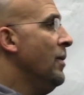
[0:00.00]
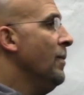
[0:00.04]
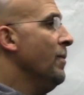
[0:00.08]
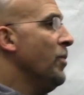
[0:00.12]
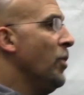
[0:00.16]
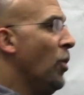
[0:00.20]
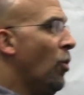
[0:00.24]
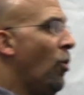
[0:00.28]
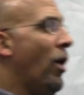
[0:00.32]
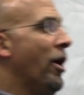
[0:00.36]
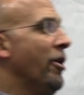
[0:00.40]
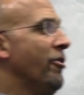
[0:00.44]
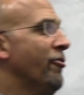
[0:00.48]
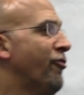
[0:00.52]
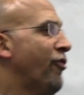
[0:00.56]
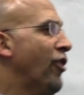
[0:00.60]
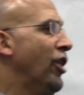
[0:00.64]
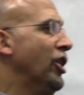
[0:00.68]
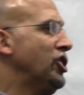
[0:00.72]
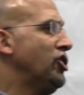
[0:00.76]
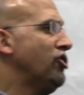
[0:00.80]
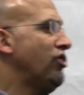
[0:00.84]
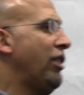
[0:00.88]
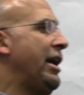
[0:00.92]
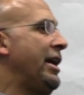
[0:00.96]
The one
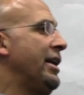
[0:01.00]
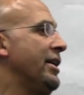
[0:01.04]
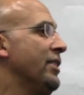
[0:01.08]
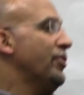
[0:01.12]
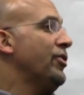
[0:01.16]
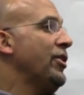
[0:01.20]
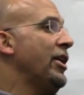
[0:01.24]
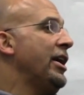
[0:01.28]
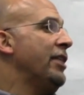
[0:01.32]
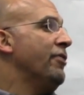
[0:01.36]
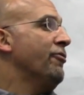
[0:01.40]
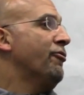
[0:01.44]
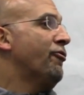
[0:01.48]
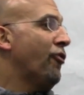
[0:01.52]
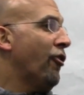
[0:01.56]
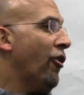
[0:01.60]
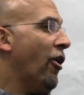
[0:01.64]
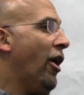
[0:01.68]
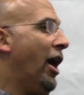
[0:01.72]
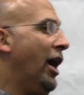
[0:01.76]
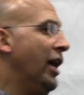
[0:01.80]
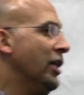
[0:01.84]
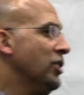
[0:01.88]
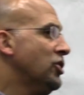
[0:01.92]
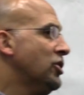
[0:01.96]
frustrating thing
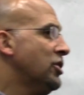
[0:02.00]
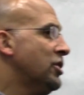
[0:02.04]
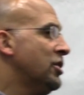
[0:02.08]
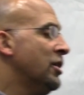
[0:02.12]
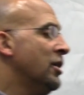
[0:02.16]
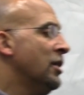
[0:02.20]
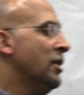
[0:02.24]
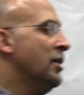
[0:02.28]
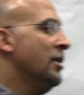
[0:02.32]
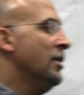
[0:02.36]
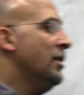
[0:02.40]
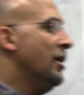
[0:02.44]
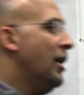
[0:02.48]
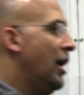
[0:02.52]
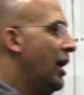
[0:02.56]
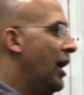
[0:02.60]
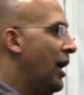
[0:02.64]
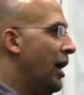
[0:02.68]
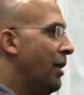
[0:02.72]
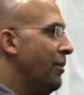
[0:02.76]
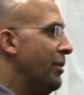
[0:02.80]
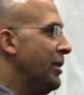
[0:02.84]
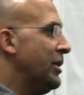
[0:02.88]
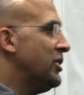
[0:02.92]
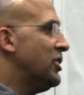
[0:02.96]
for us,
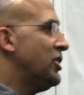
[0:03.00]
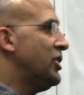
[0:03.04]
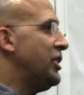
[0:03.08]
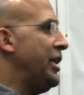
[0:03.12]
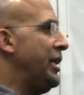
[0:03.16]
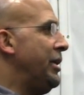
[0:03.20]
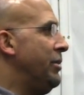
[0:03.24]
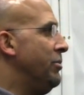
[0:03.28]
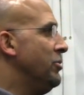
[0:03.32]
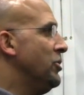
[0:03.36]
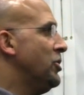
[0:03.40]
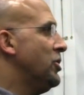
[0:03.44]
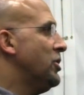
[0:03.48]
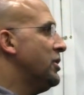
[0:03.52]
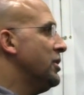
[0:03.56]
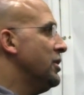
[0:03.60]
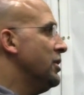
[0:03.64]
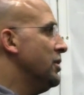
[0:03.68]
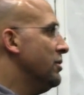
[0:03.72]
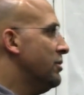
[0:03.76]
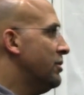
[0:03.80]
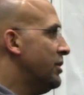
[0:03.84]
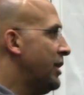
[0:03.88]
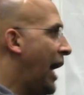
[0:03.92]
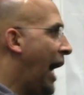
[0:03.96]
um, it seems
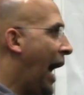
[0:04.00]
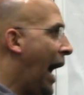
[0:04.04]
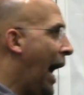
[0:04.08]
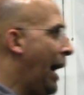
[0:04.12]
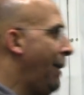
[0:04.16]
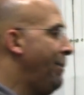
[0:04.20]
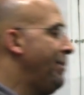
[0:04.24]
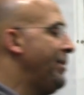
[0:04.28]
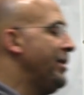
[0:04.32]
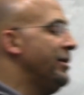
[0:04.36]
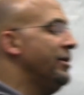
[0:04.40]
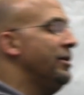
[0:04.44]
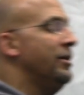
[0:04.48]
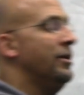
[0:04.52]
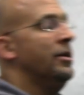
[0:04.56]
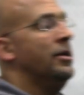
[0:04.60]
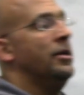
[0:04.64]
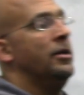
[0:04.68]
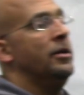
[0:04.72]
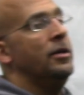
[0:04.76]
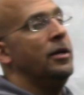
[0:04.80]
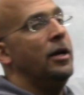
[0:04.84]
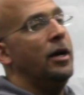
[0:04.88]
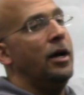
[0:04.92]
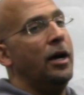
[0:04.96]
to, to happen
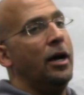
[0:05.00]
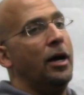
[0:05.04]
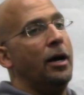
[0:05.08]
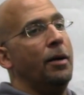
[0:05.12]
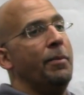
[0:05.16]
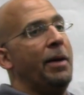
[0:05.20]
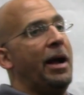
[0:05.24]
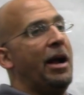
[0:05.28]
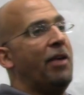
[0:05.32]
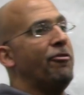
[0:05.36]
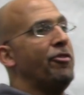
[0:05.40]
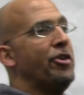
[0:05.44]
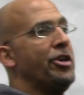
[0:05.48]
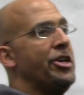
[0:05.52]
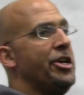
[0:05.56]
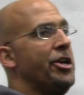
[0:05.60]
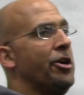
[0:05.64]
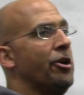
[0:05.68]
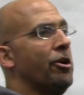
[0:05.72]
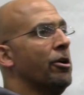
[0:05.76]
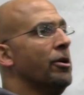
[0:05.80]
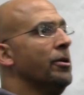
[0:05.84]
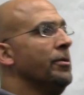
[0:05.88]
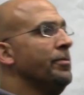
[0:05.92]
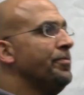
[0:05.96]
um, every
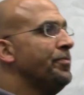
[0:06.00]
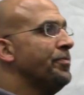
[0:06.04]
year,